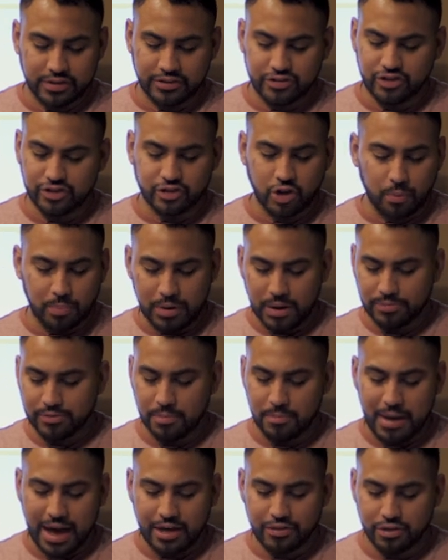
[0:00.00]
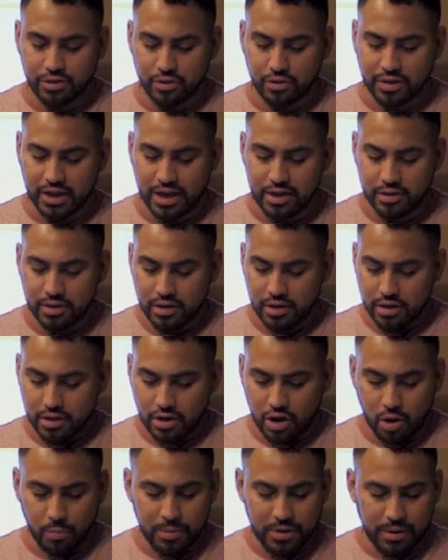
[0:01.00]
Let's just open up to Matthew, okay?
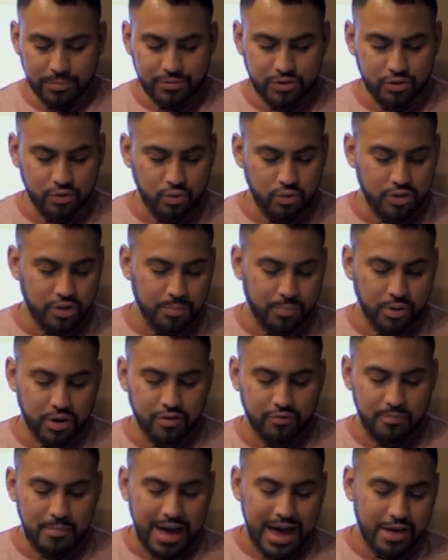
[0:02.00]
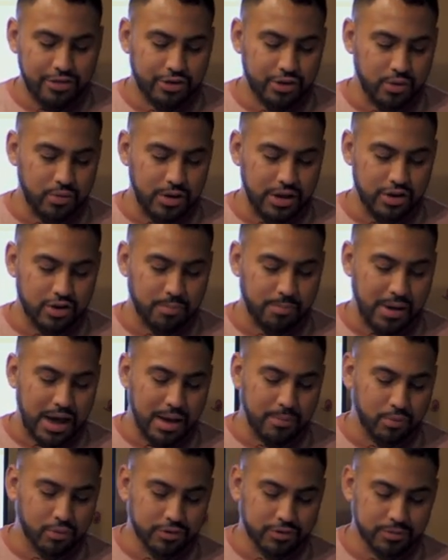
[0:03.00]
Open up to the book of Matthew in your
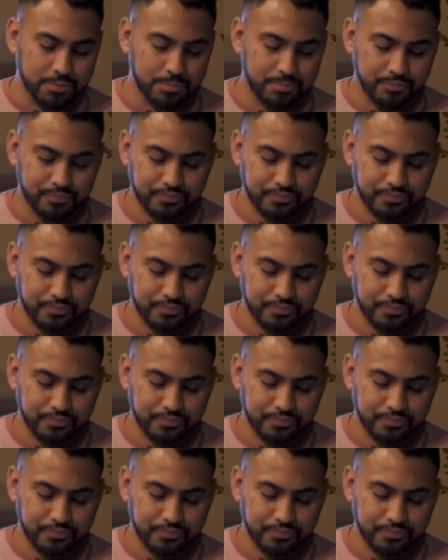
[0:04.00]
Bibles.